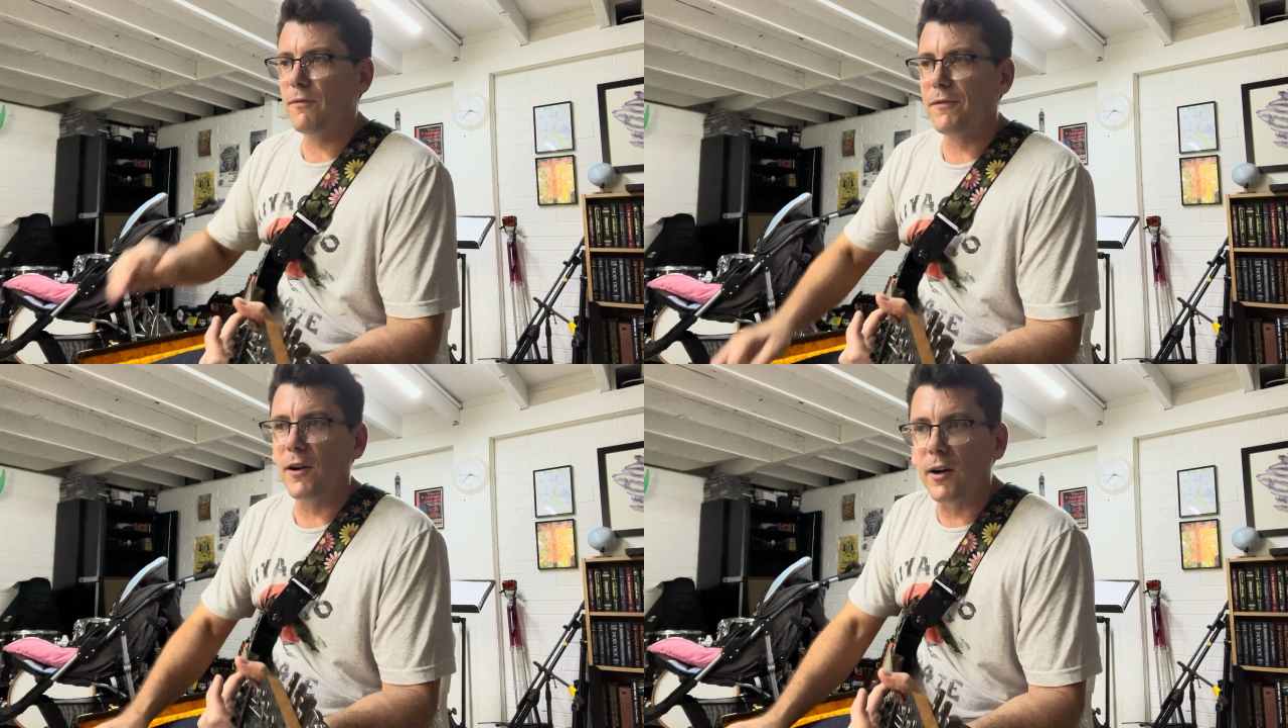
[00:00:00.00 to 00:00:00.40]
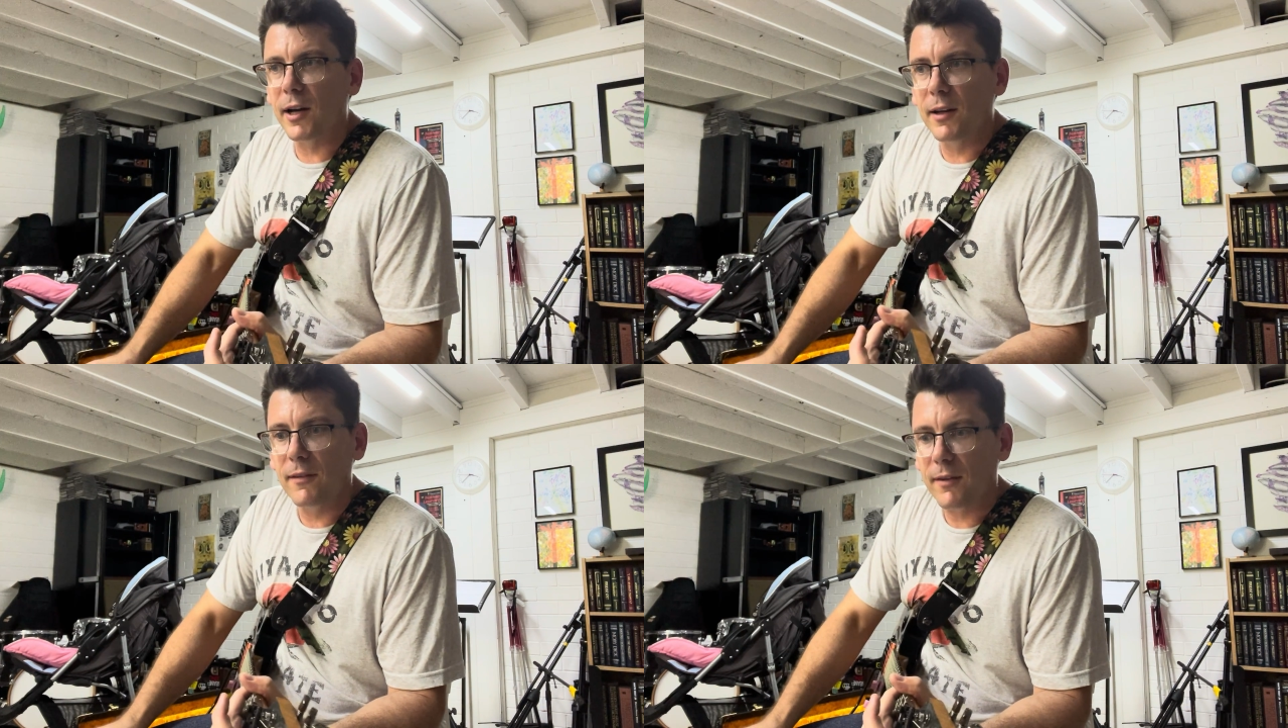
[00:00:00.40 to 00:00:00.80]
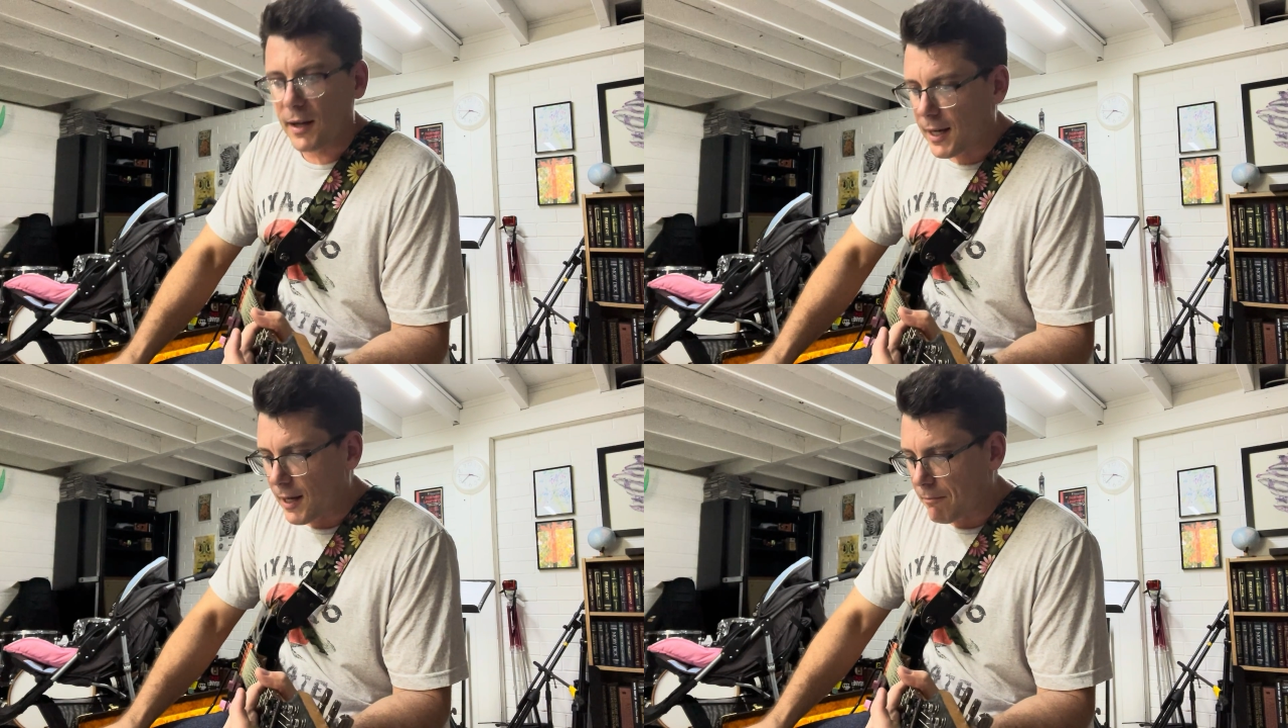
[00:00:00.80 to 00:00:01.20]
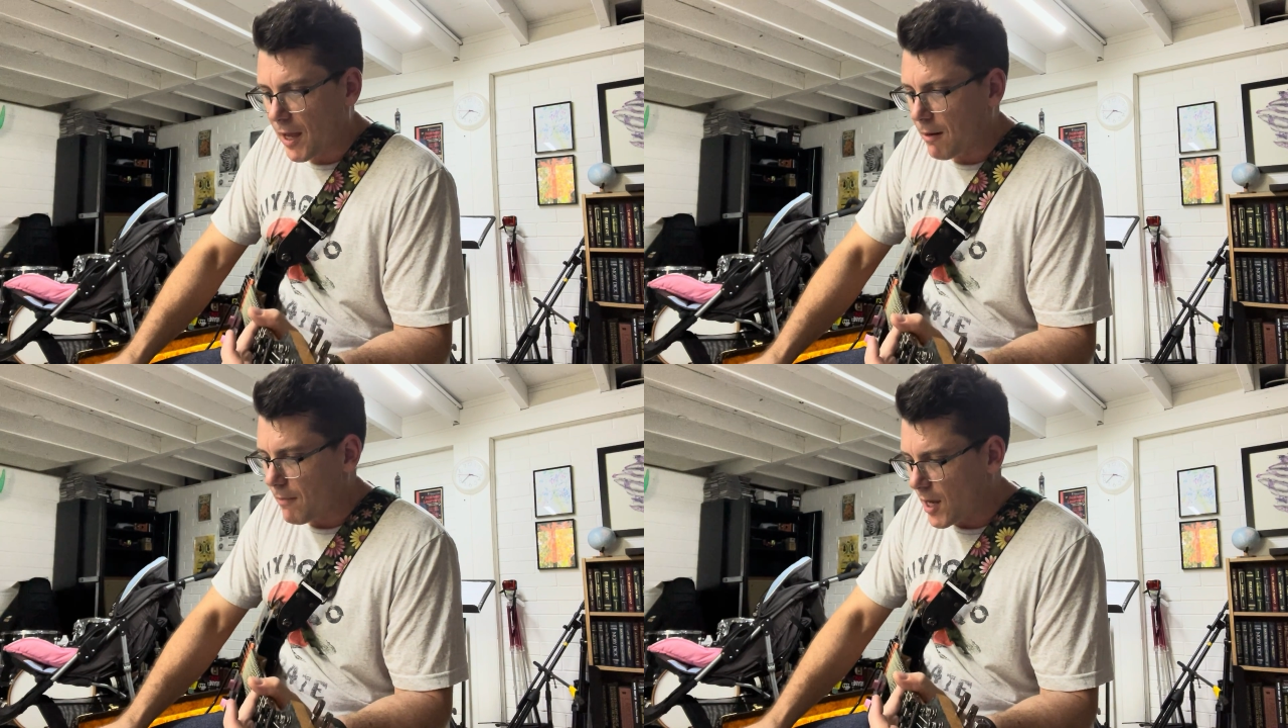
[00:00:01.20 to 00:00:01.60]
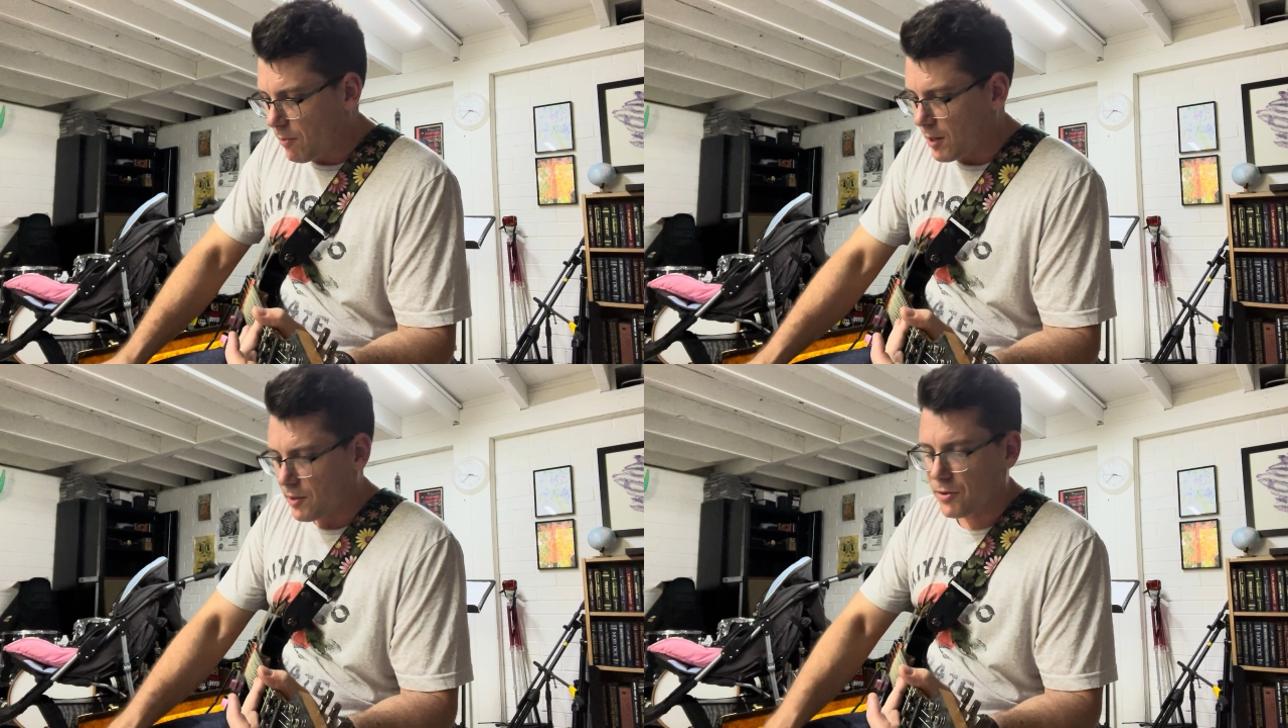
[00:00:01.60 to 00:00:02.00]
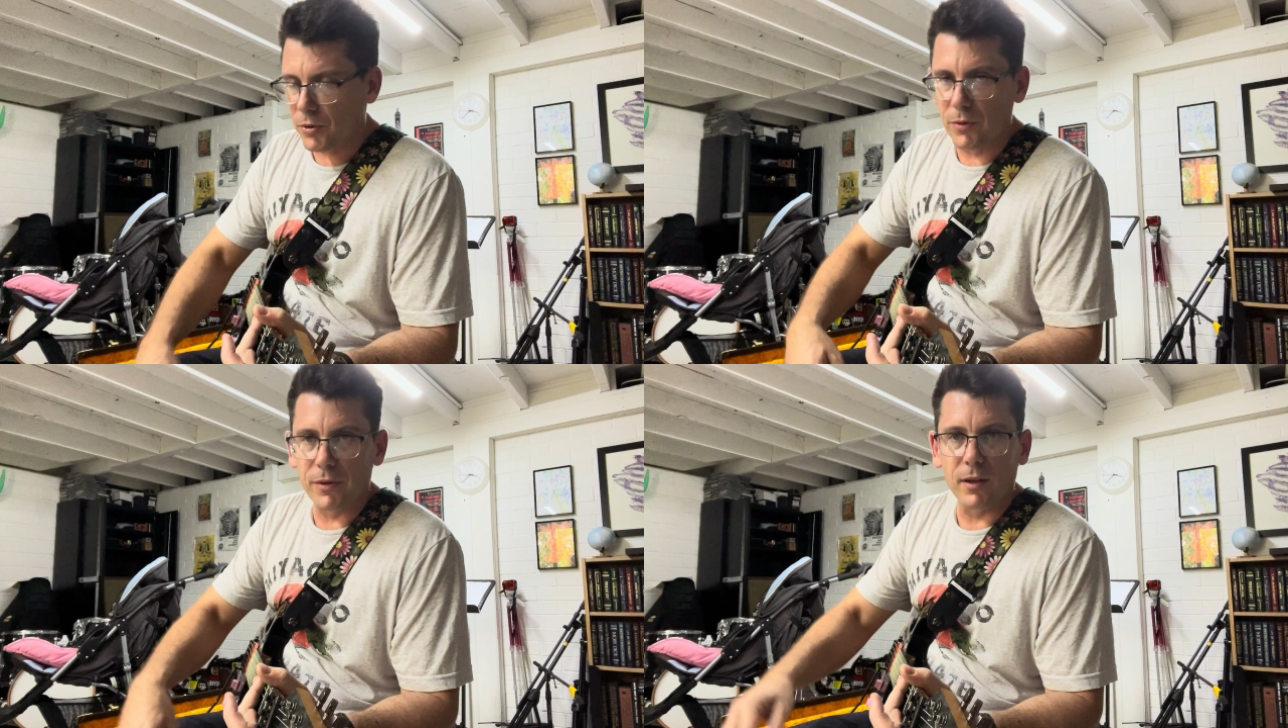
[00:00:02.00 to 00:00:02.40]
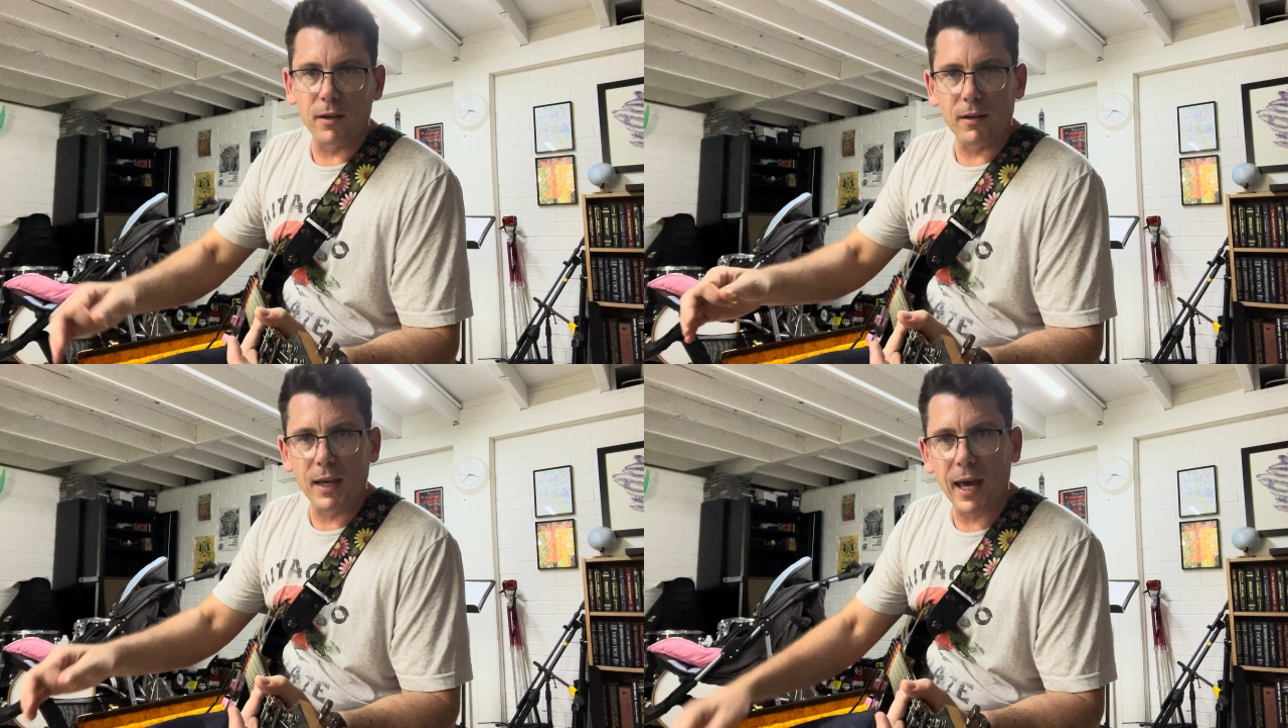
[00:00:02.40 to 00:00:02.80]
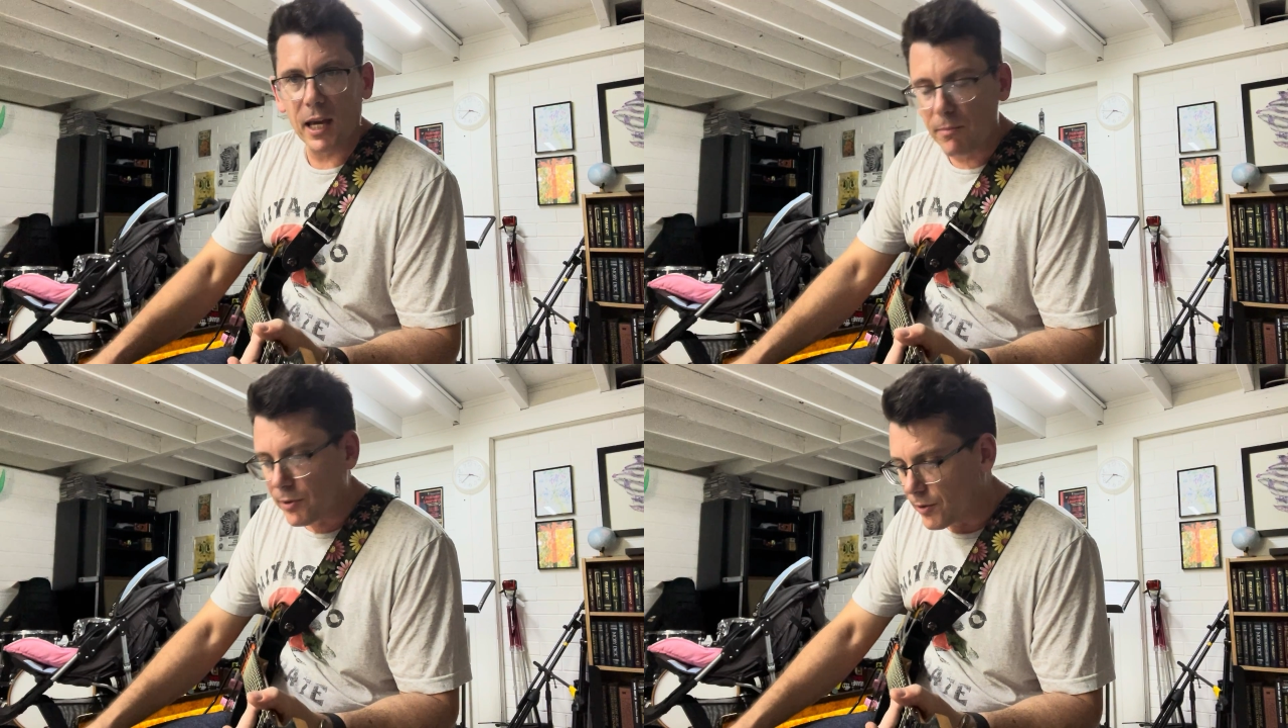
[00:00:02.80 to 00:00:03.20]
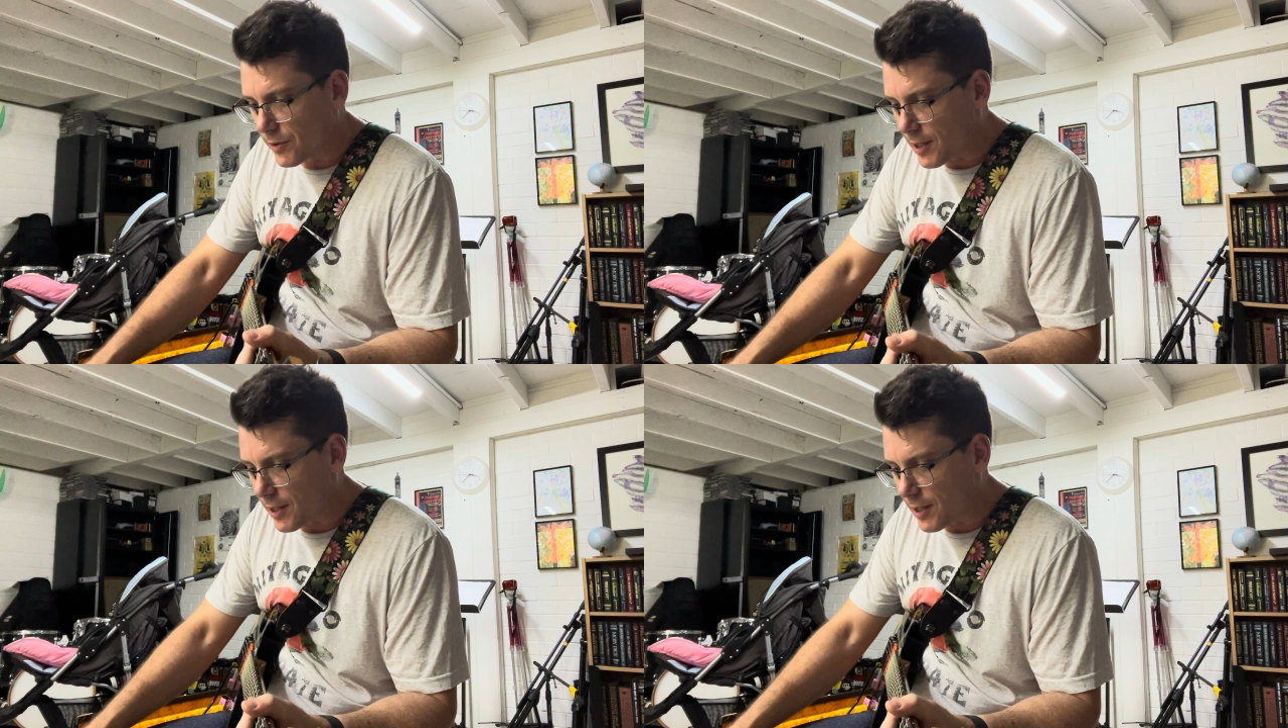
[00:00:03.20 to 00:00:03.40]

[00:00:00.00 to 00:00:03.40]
find, and maybe it's all the cables,